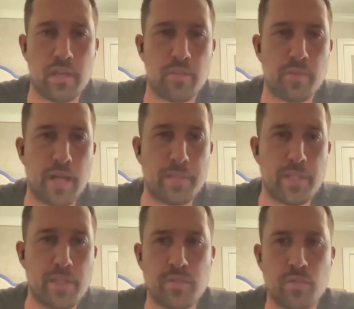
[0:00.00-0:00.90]
You
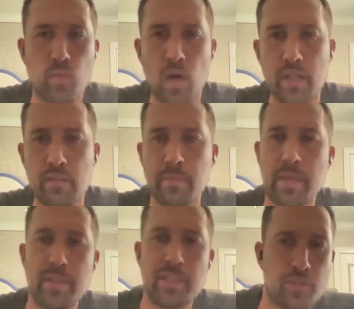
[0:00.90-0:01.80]
probably use one,
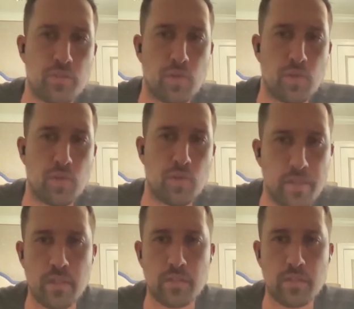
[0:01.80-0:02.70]
maybe two
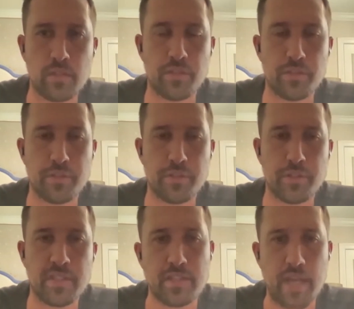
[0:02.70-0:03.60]
other
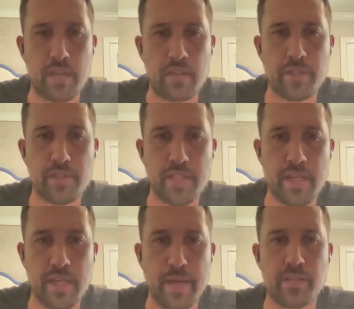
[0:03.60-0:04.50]
solutions outside of your
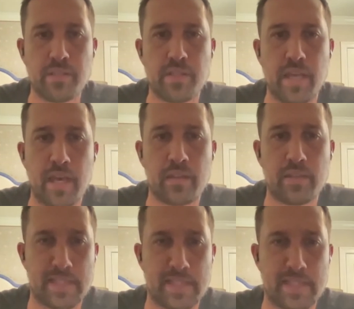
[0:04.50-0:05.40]
TMS
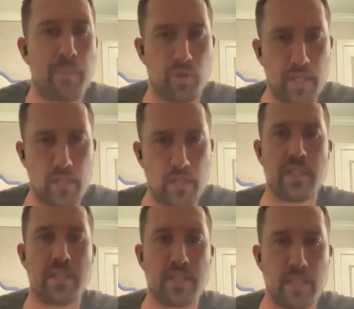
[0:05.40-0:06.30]
that the operator
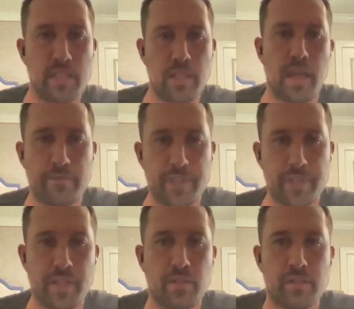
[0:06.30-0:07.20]
is in every
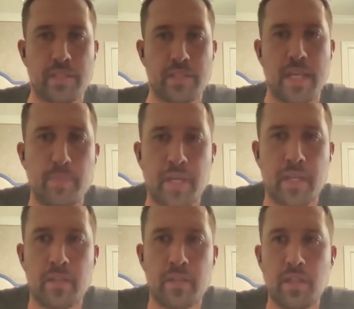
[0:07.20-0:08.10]
single day,
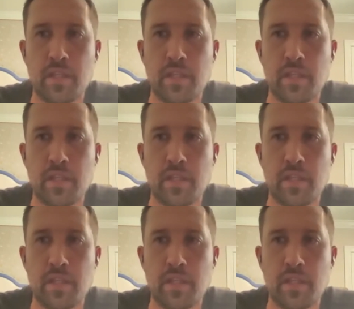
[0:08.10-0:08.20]
but